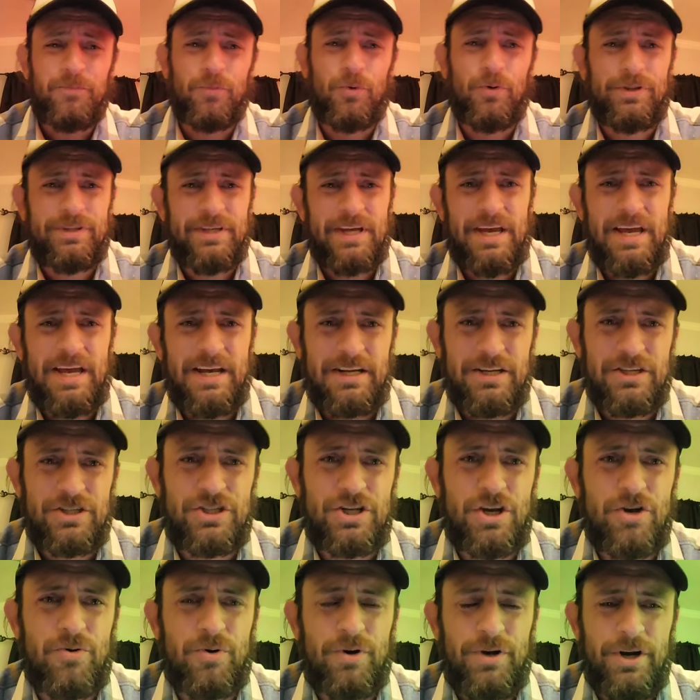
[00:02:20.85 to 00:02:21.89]
What the heck is
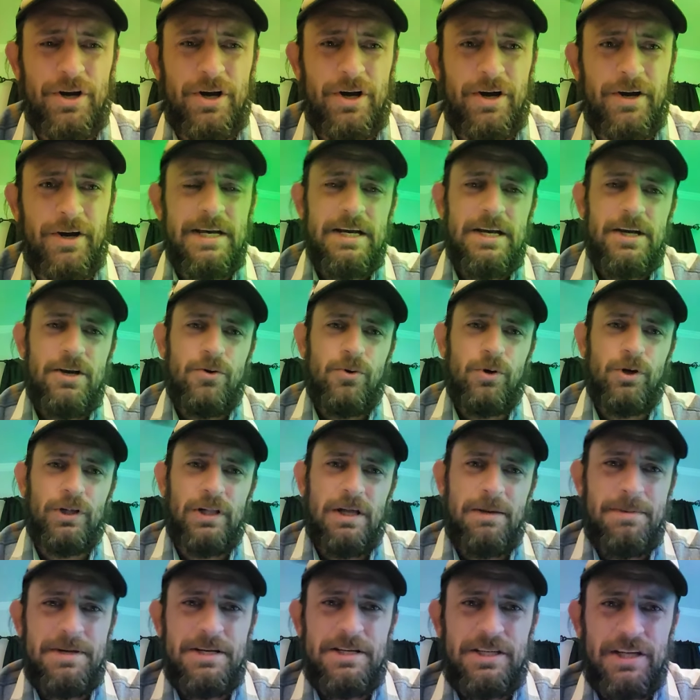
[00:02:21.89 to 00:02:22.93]
going on? Well,
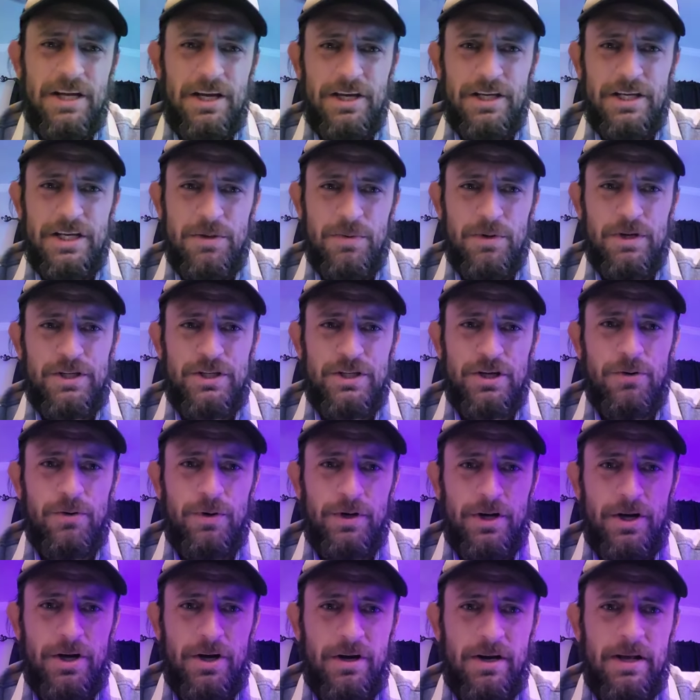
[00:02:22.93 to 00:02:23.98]
let me tell you what's
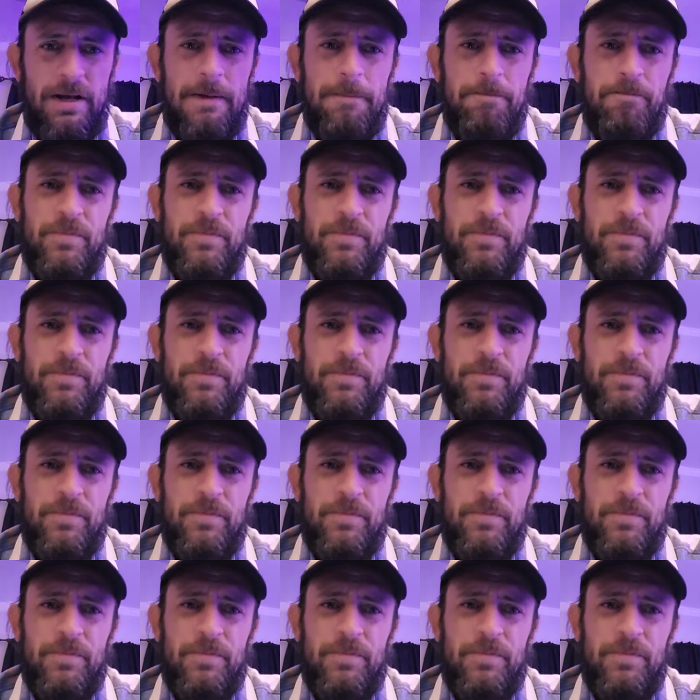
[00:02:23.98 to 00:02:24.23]
going on.